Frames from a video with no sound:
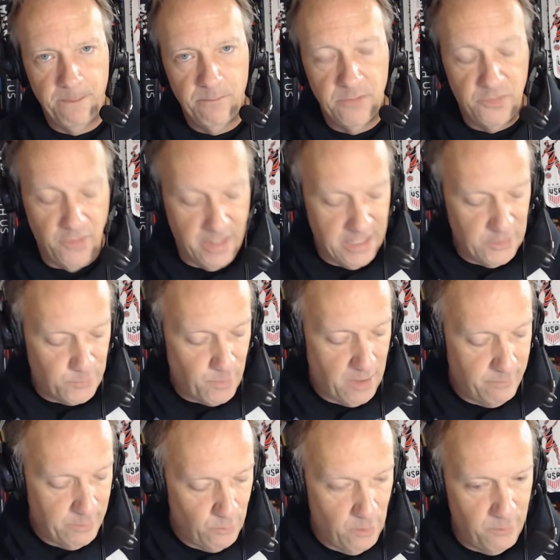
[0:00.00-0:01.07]
So I guess
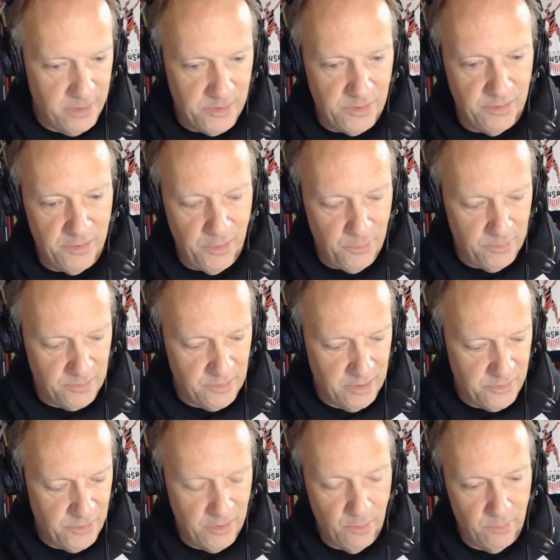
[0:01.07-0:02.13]
probably what we should do is
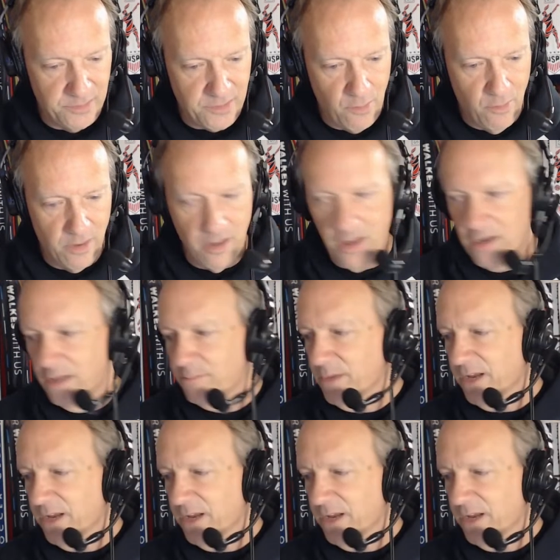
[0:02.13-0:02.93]
let you know what's going on May